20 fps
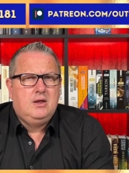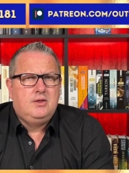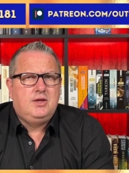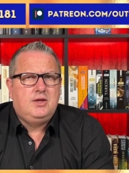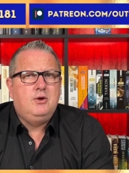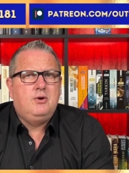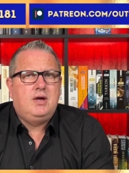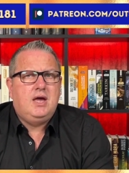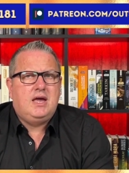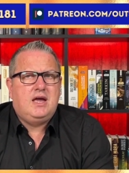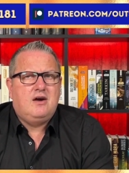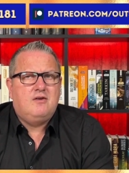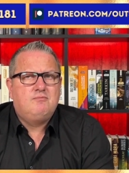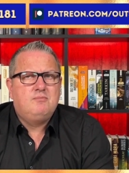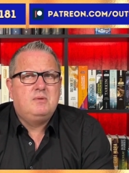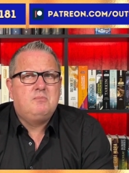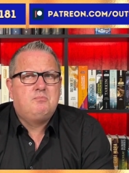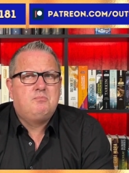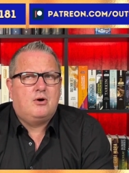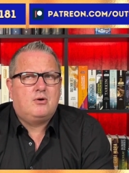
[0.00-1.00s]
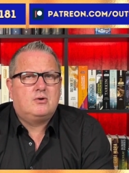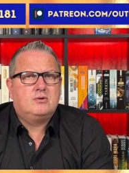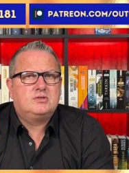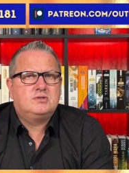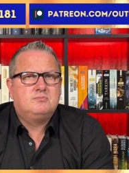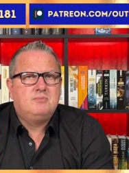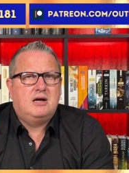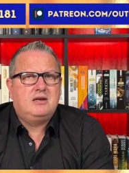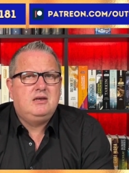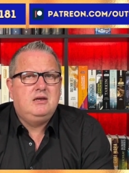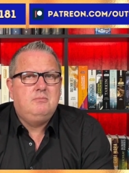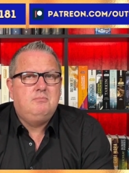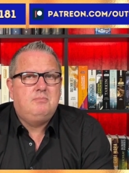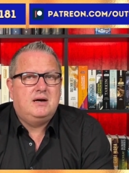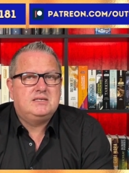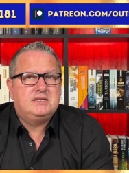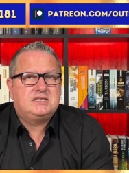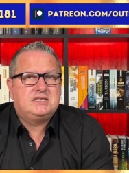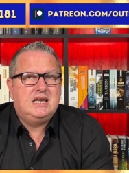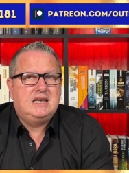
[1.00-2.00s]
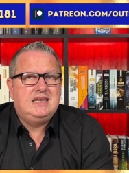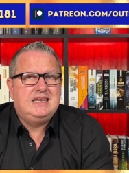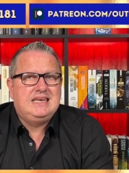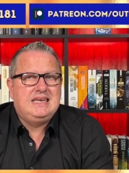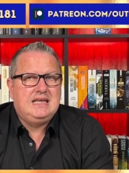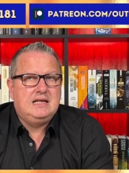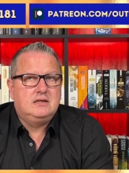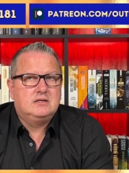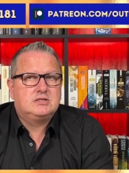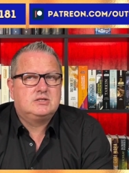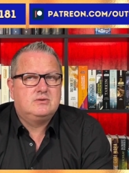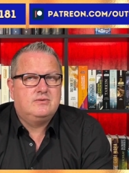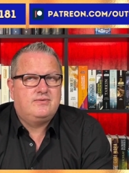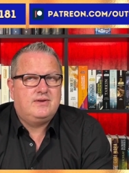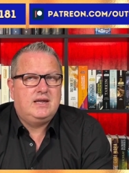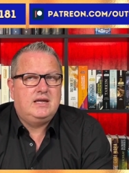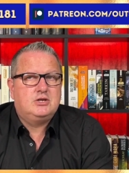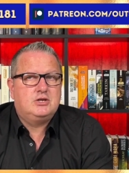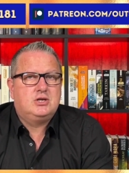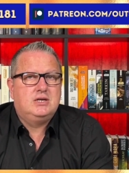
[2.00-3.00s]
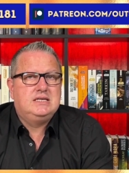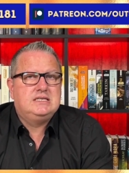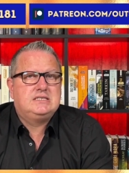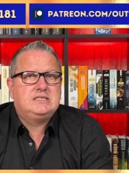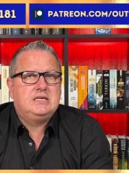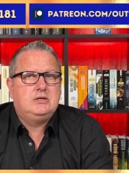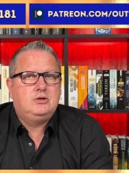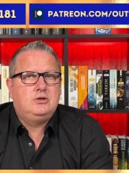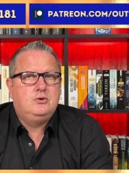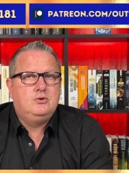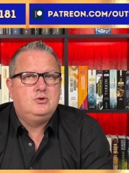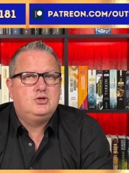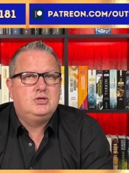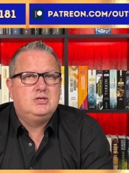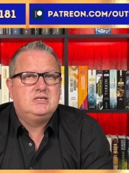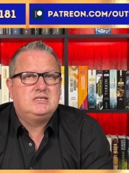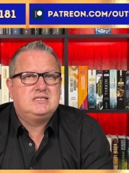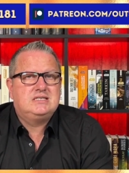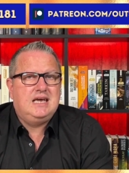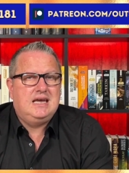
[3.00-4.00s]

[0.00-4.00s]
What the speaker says: The UK government borrows money by selling gilts to financial institutions